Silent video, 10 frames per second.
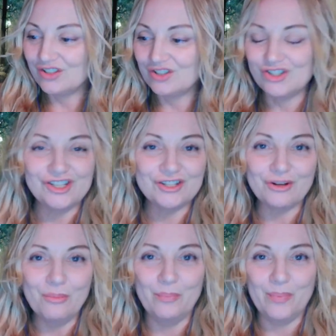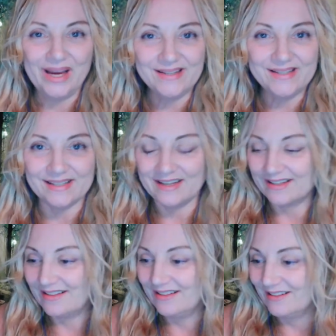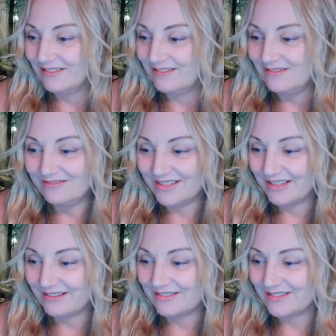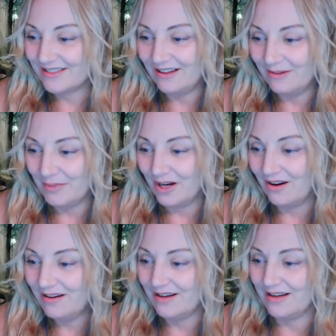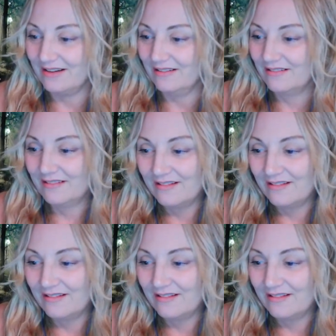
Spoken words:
she's so basic, you know? Like, come on.